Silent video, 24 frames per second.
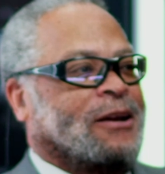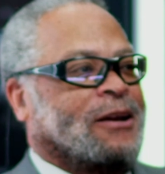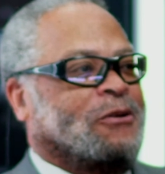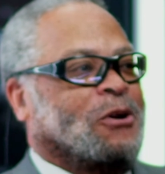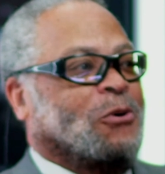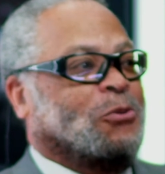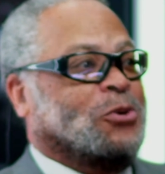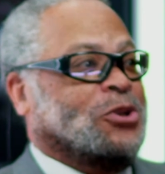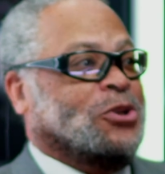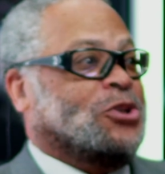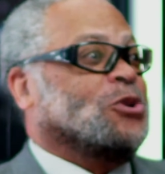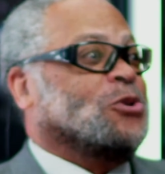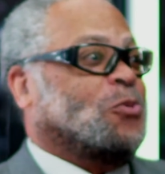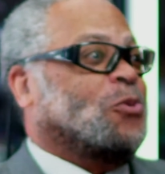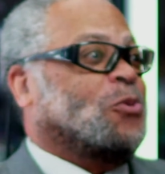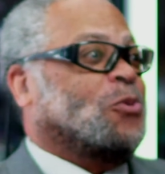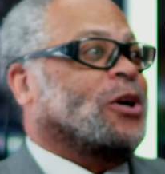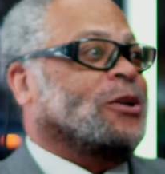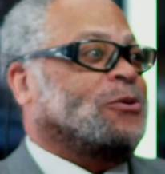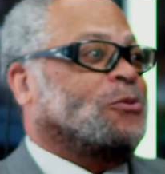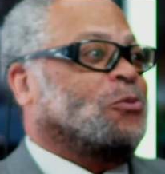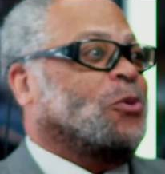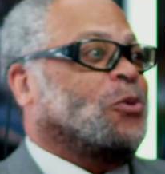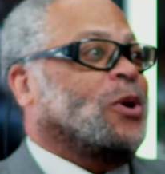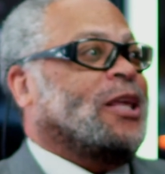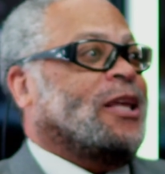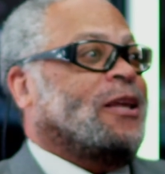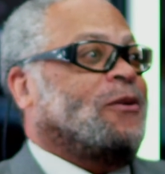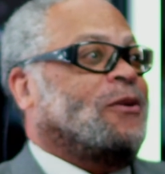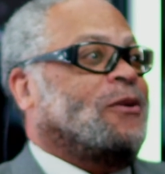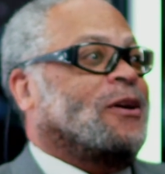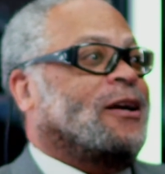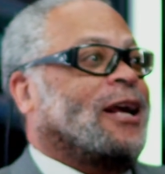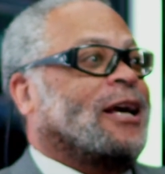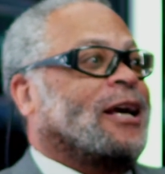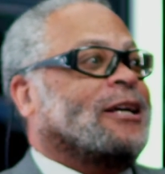which is what we
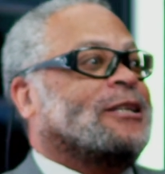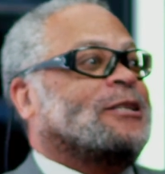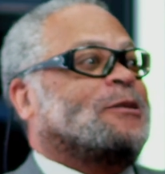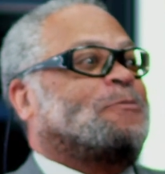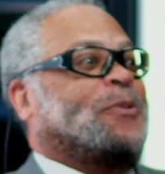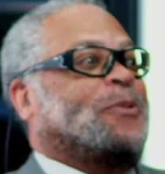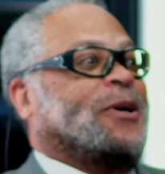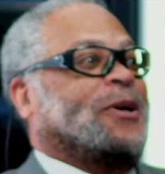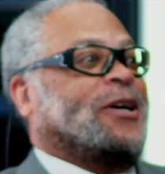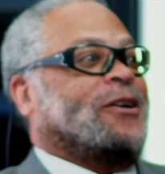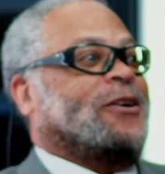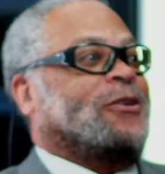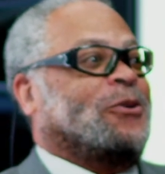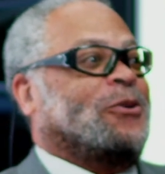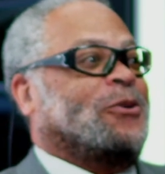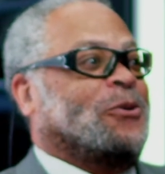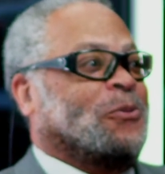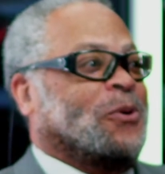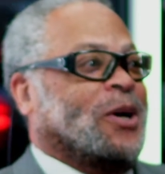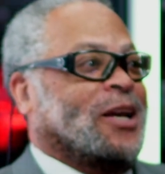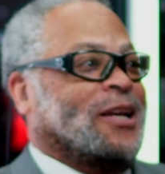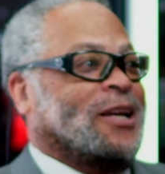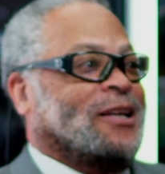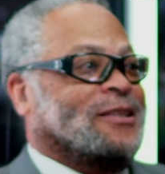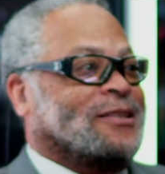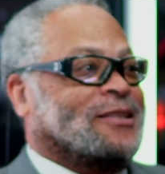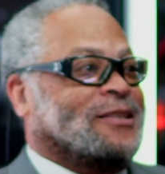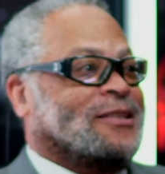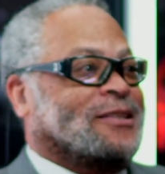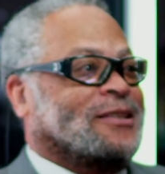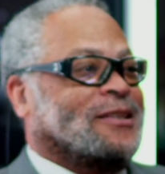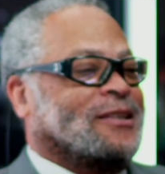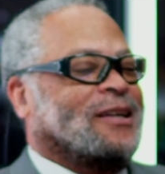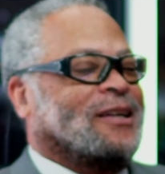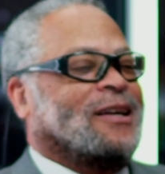expel or waste.